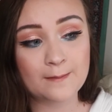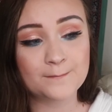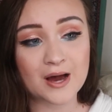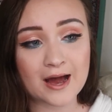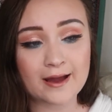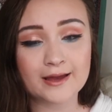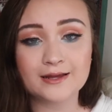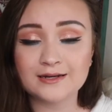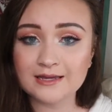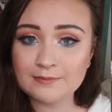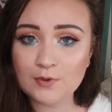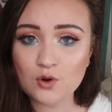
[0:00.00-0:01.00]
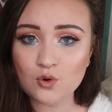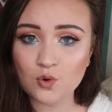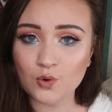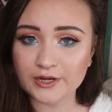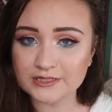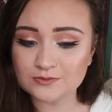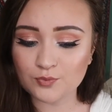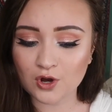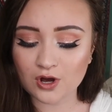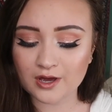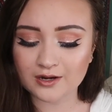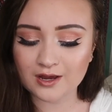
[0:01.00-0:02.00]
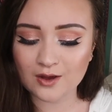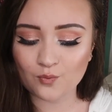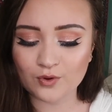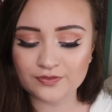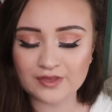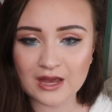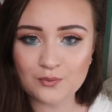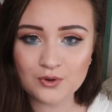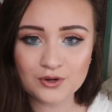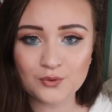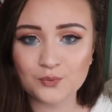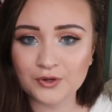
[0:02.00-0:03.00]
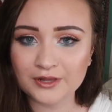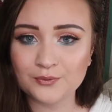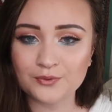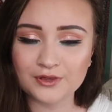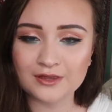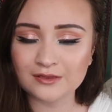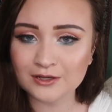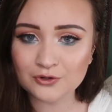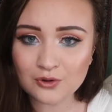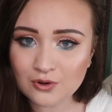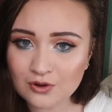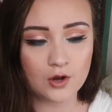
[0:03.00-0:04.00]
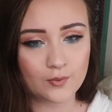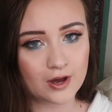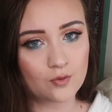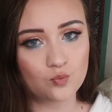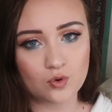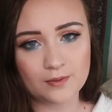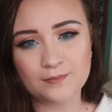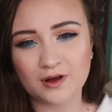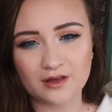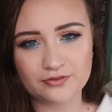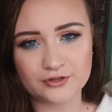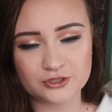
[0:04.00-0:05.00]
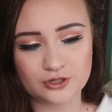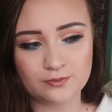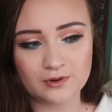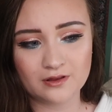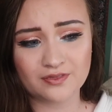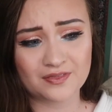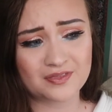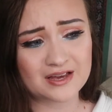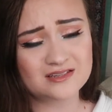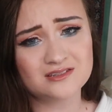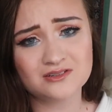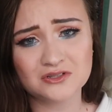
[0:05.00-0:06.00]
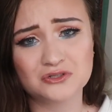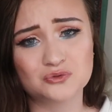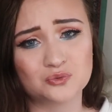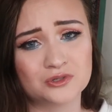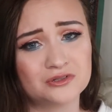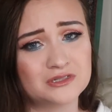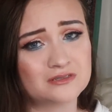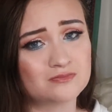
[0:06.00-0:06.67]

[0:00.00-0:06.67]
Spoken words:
My Nemo koi spawn, when they were really little, around 1 month to 2 months, they still looked really